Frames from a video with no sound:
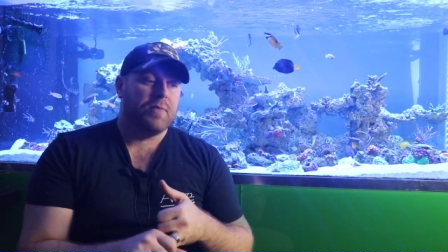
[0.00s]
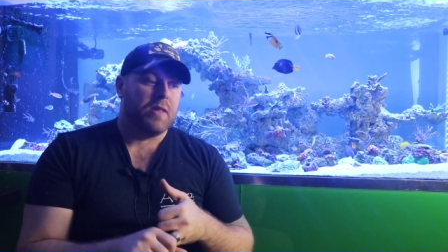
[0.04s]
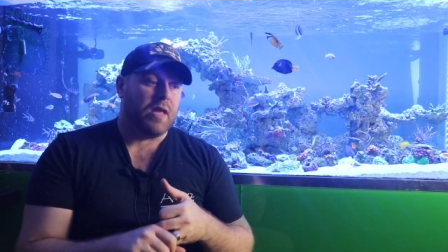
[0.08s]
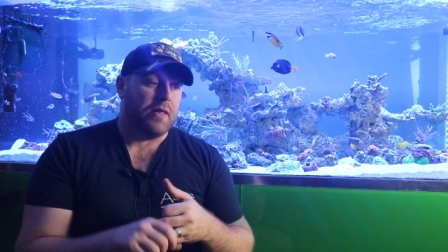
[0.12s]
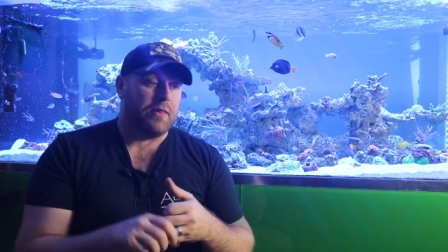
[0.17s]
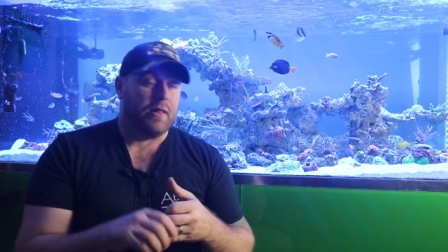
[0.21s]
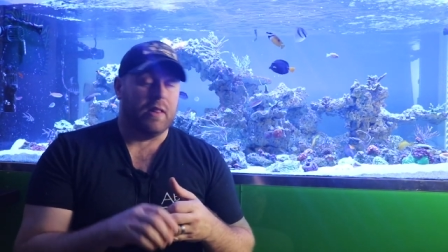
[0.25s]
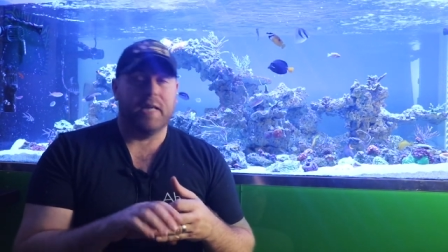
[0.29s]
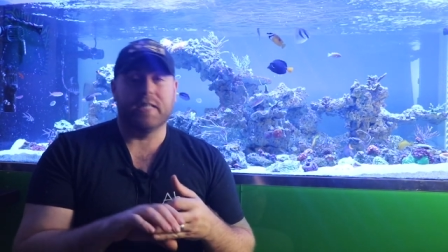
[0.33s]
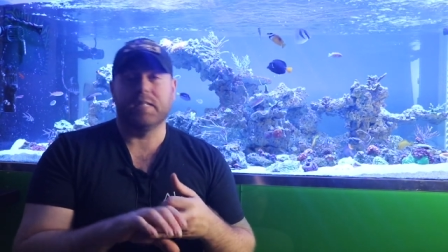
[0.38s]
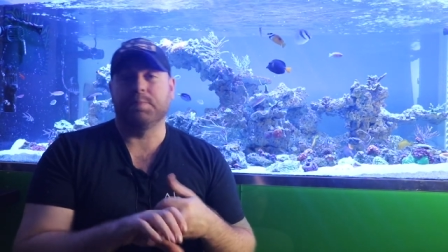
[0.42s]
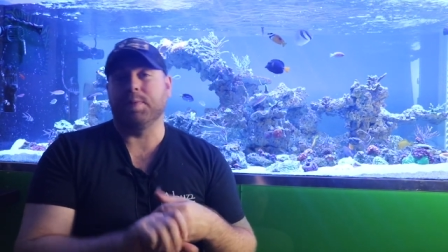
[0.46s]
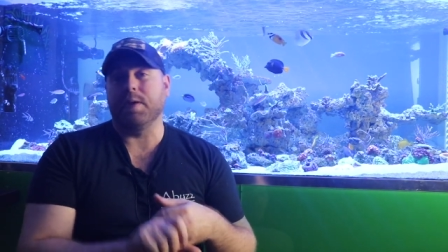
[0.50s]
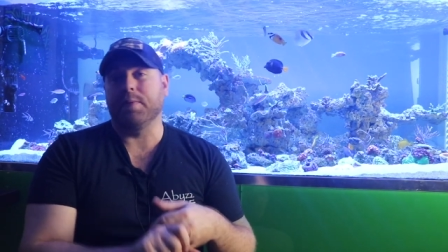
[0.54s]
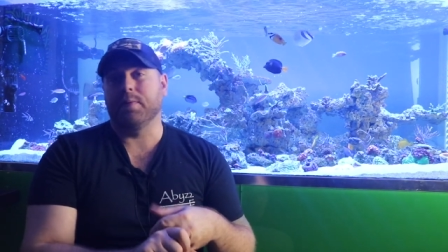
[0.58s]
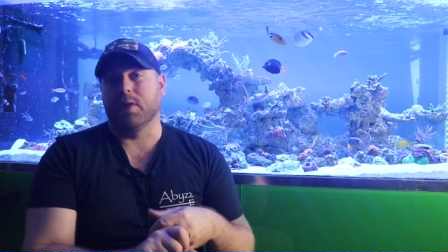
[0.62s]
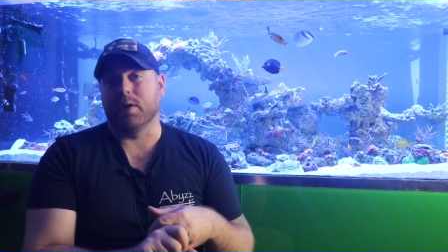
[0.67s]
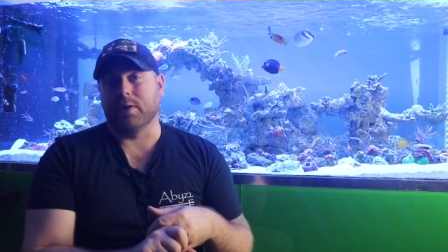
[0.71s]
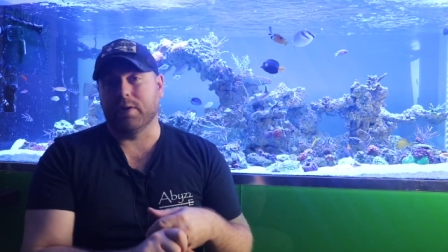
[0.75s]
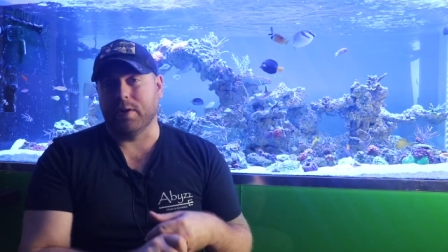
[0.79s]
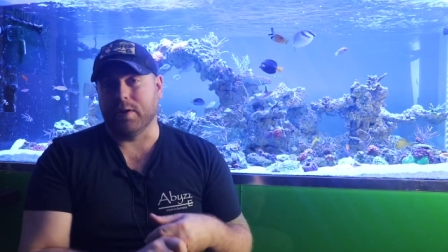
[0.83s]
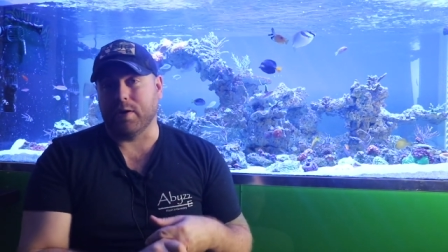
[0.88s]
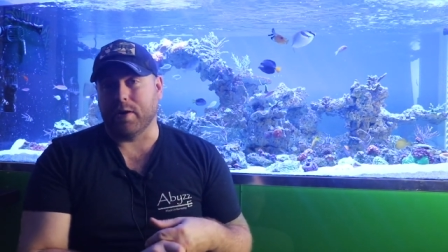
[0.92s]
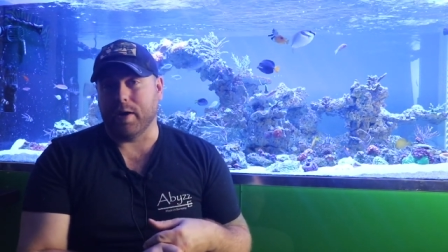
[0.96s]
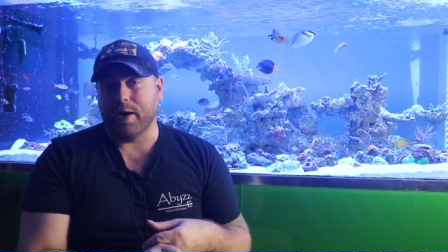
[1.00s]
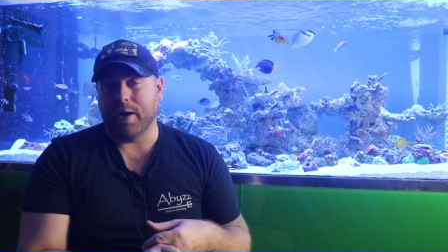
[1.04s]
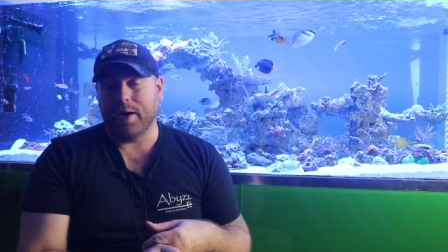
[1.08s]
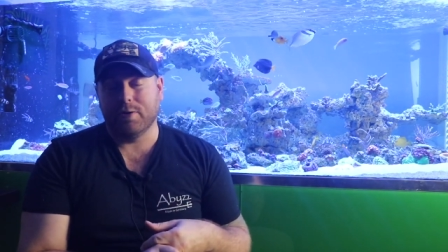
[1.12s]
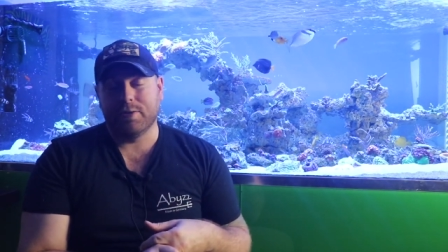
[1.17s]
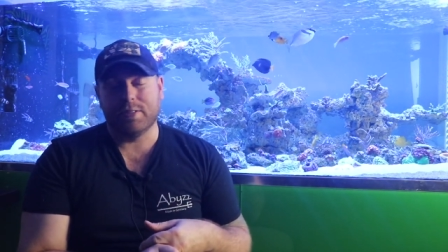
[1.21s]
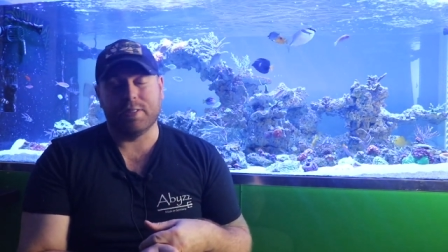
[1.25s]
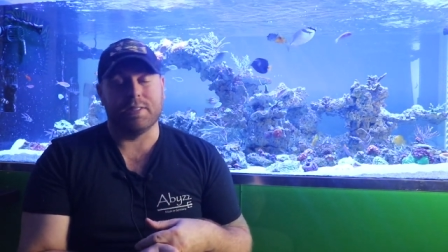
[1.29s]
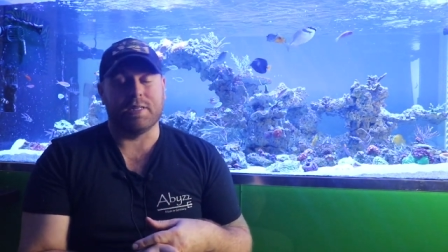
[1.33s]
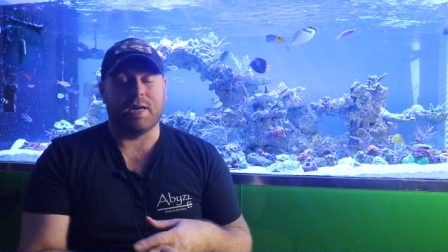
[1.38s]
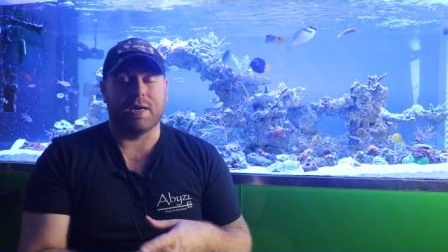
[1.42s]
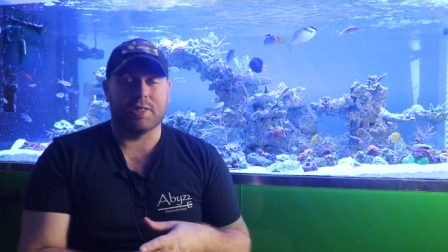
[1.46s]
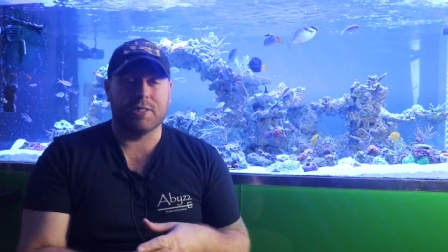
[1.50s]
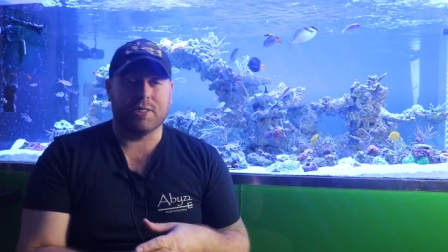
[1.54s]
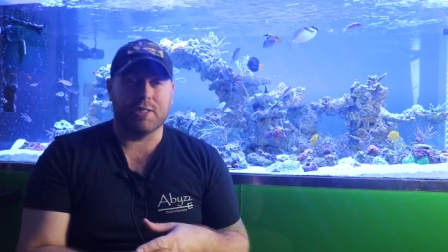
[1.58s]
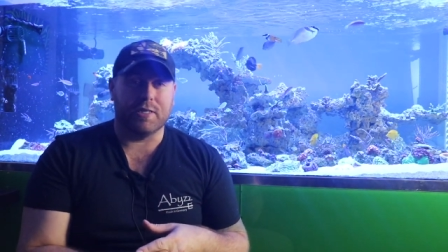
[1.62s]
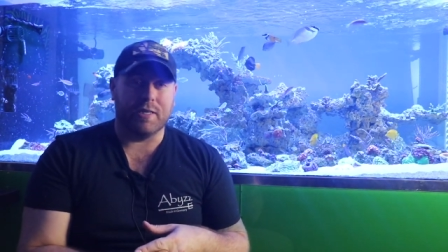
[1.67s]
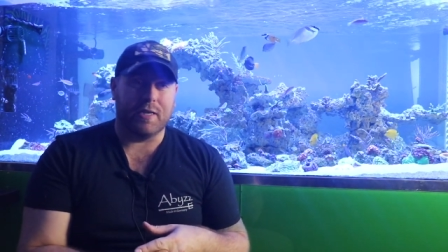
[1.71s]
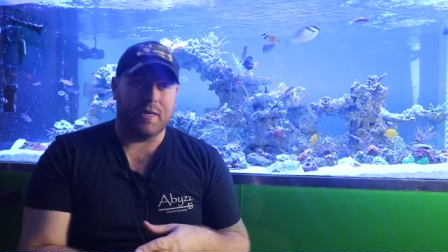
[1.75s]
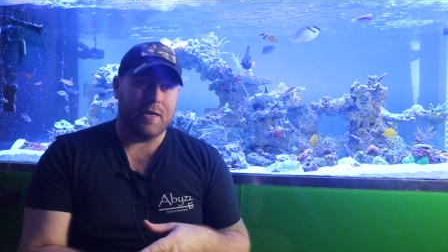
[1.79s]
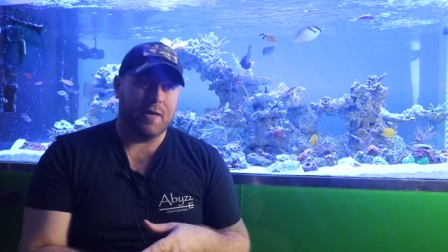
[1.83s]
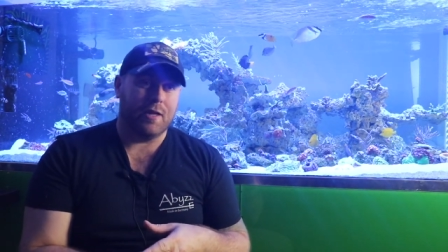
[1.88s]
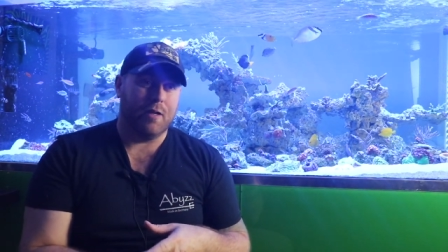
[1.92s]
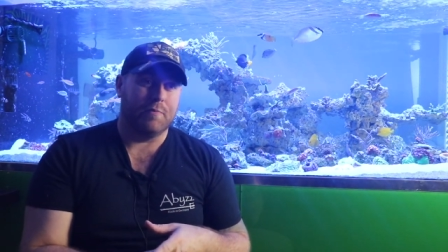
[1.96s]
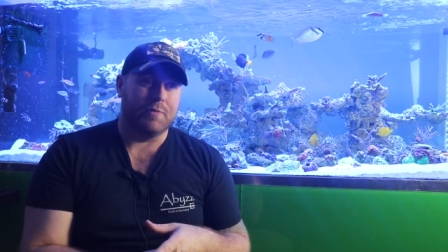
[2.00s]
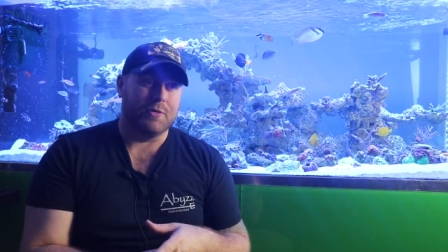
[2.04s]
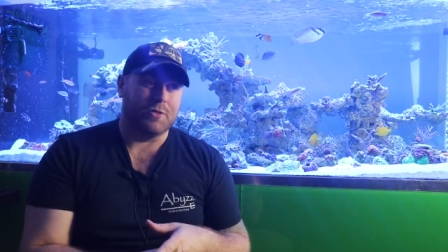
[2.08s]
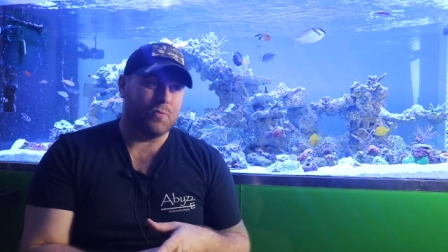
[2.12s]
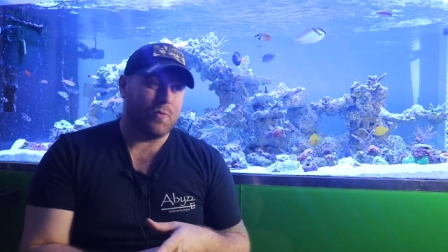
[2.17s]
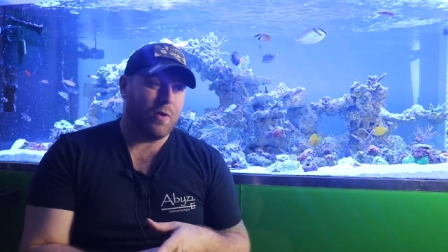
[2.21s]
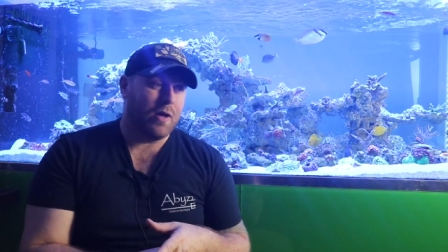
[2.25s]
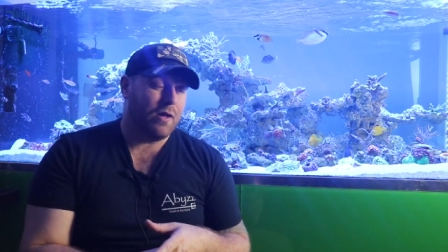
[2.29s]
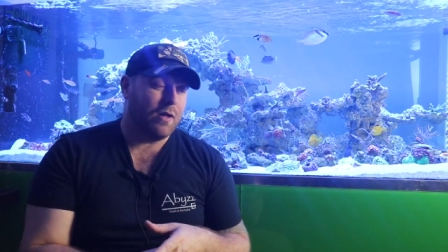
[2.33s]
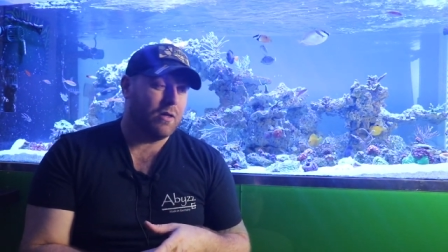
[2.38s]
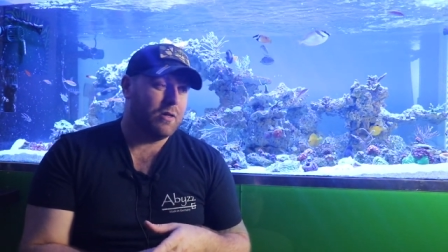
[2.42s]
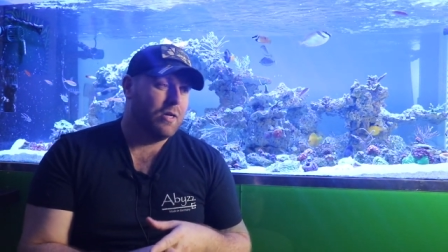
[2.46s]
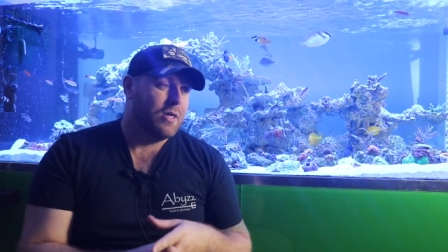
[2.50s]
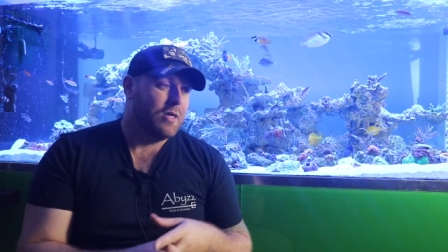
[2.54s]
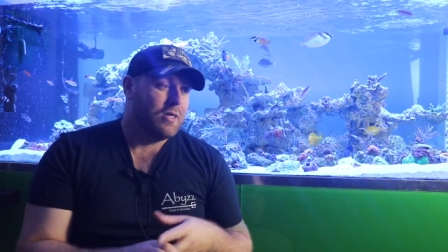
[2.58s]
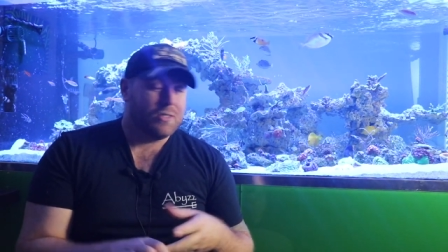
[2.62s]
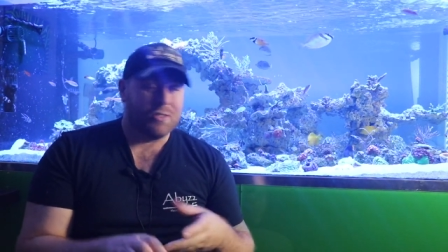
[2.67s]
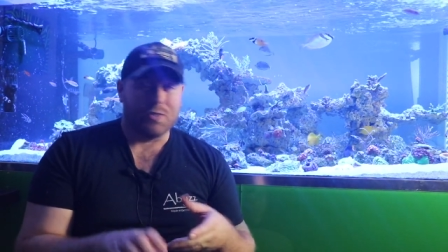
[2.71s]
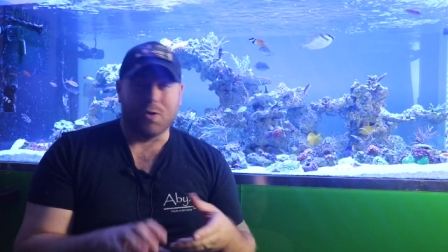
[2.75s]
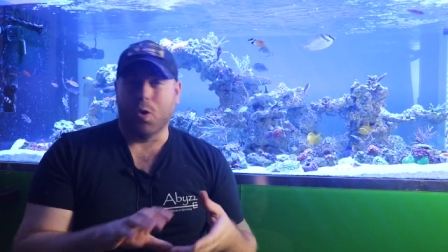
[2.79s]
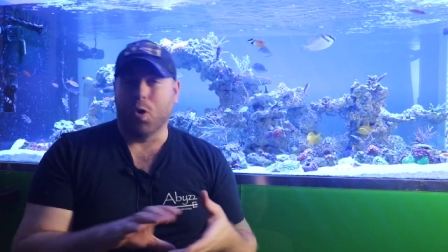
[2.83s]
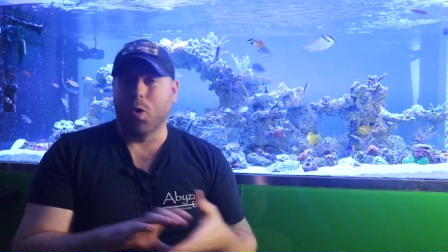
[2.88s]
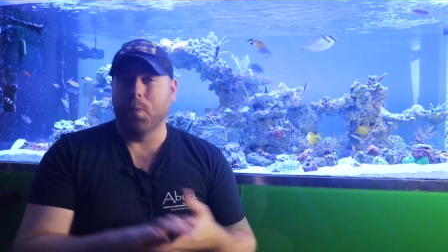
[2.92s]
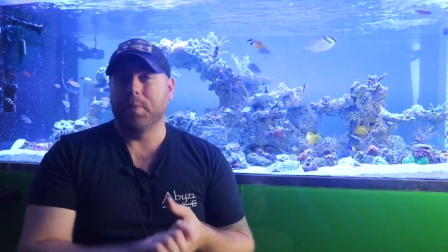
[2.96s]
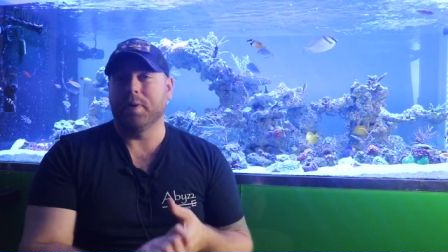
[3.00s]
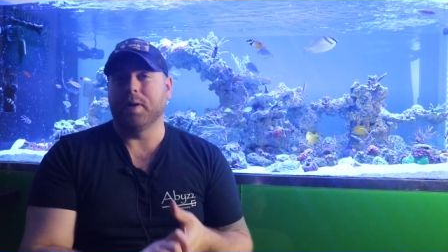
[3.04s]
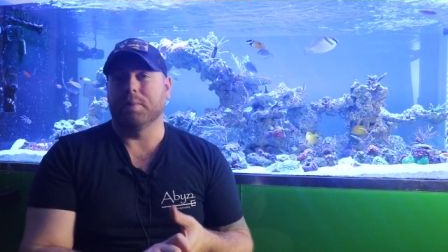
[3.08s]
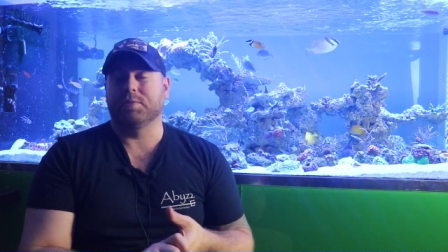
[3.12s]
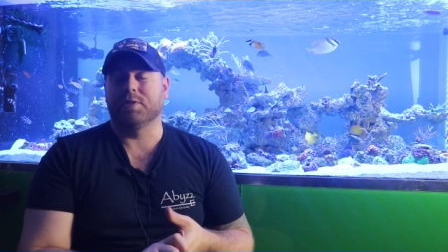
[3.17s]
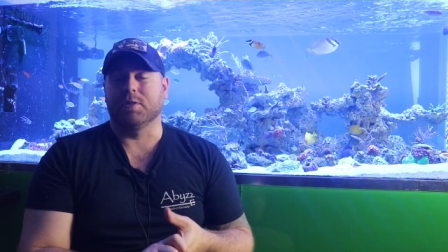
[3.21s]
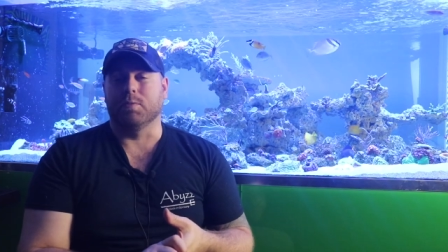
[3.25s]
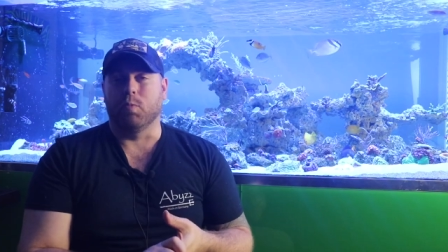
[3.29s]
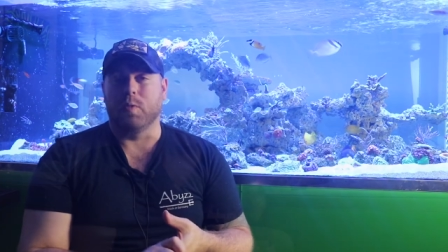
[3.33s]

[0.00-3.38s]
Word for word: And the less people that are in your house is actually going to help as well. So open up some